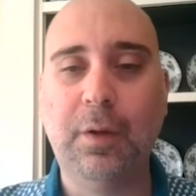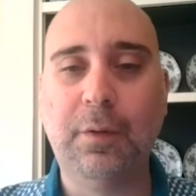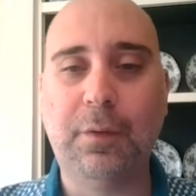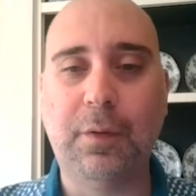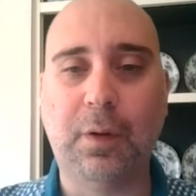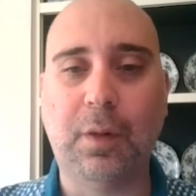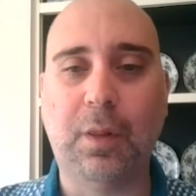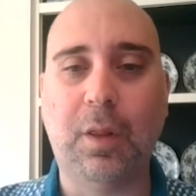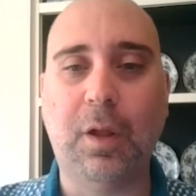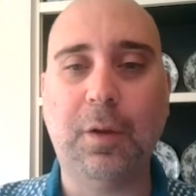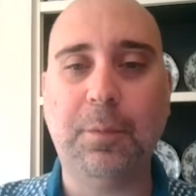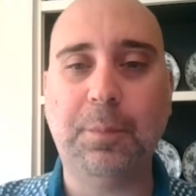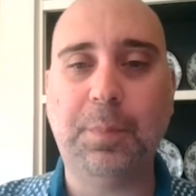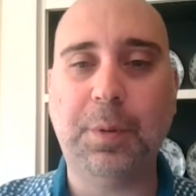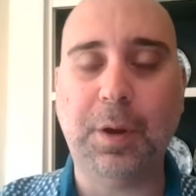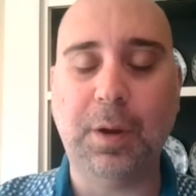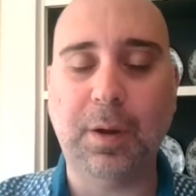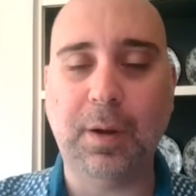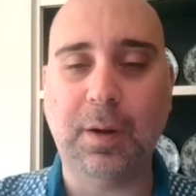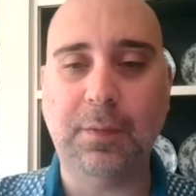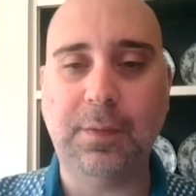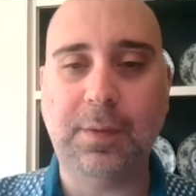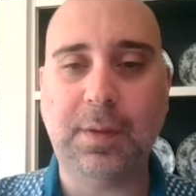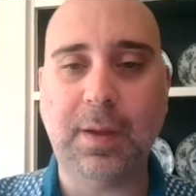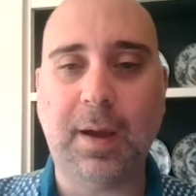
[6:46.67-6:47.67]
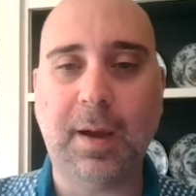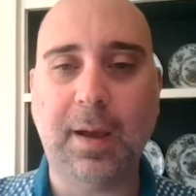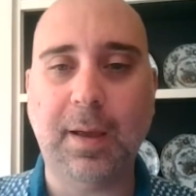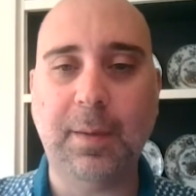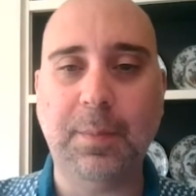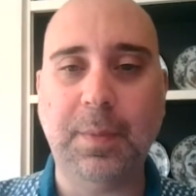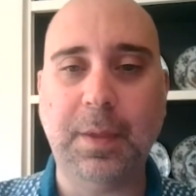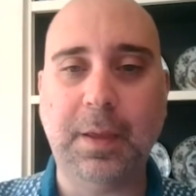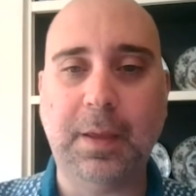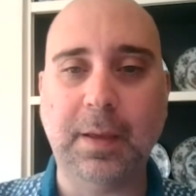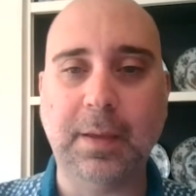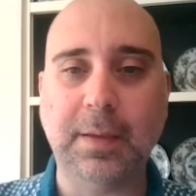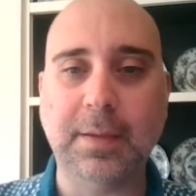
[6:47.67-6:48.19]
for a long period of
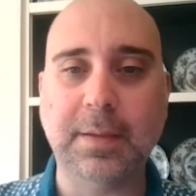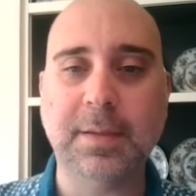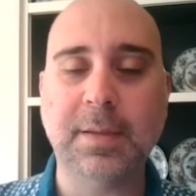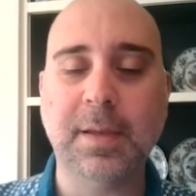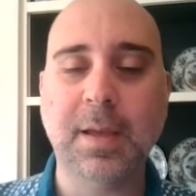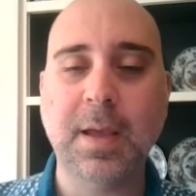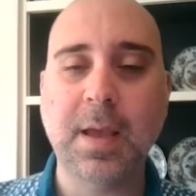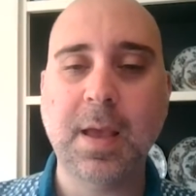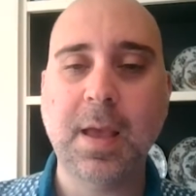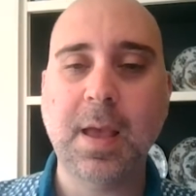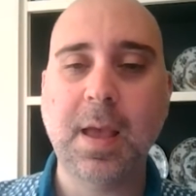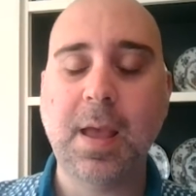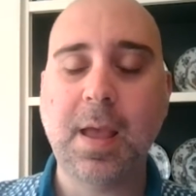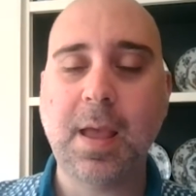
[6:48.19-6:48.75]
time because